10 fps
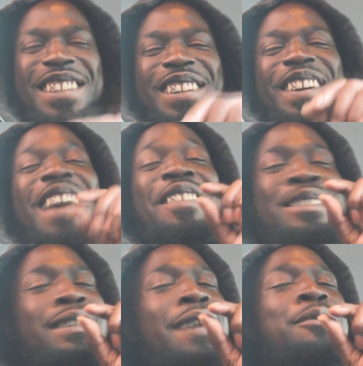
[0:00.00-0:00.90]
joke.
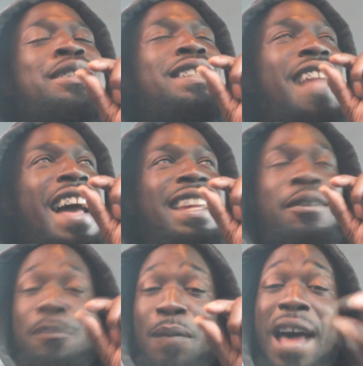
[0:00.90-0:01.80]
It was slightly.
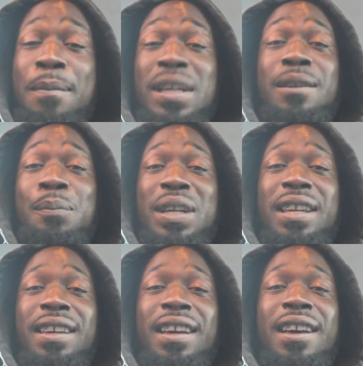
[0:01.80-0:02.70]
It was, might be the
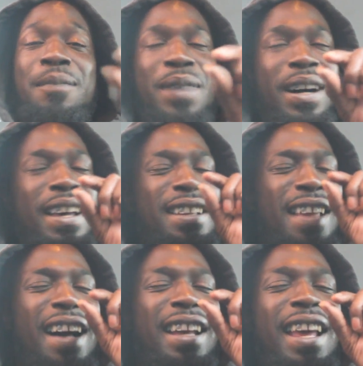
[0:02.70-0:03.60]
beat, but
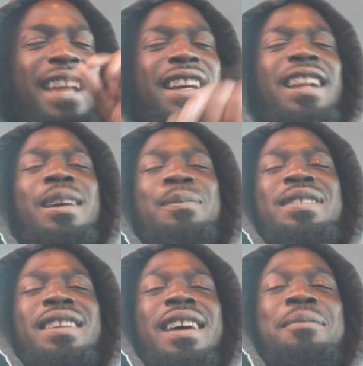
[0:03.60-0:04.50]
I can hear the
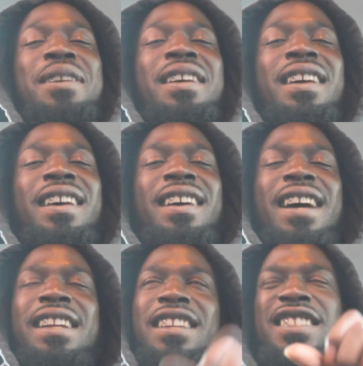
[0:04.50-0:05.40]
clips. You get me?
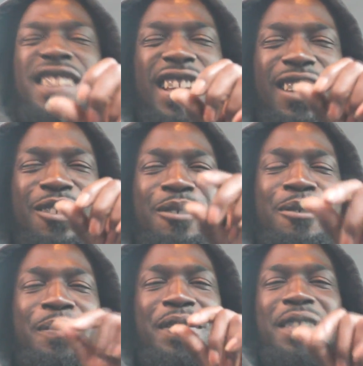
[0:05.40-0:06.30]
And then you see a
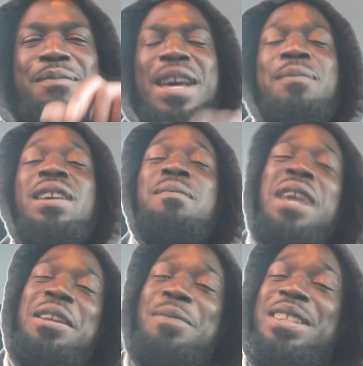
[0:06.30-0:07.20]
little... maybe he
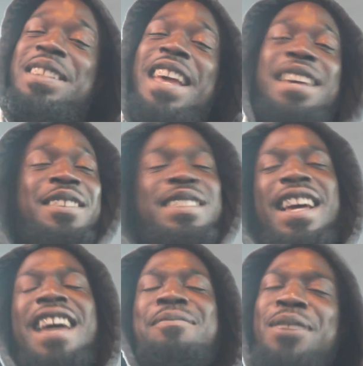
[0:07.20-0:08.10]
made a mistake or
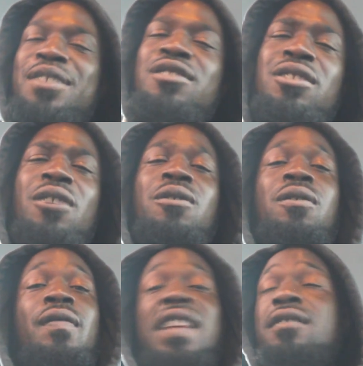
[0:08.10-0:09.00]
something, but you know,
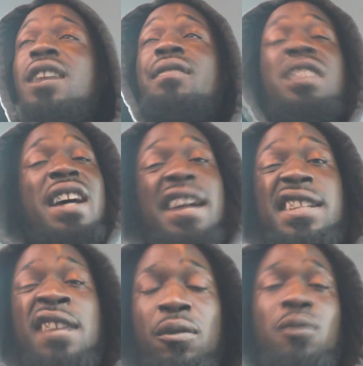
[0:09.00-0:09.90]
it's not even that
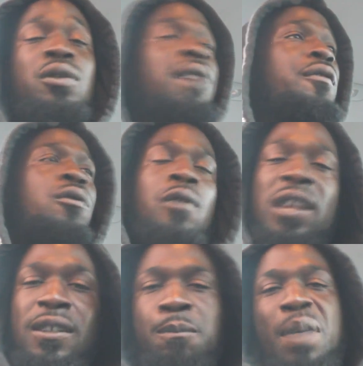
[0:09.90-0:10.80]
technical
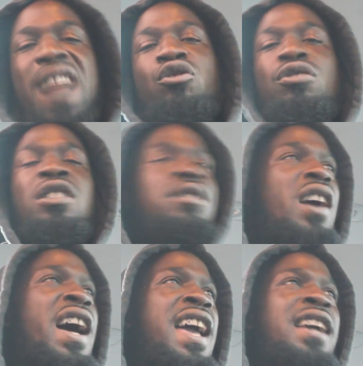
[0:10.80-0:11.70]
difficulties. Batteries
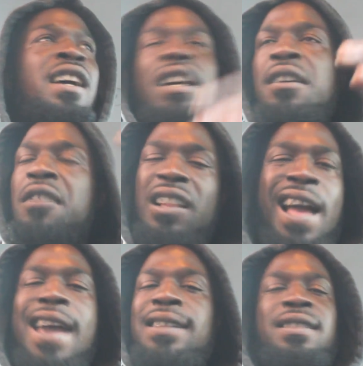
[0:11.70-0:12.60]
die,
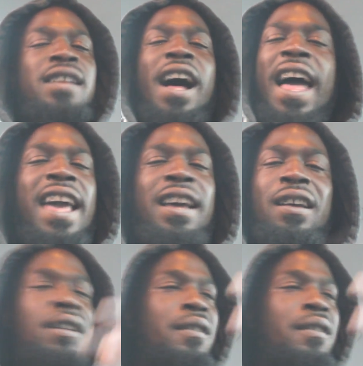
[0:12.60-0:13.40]
lights die,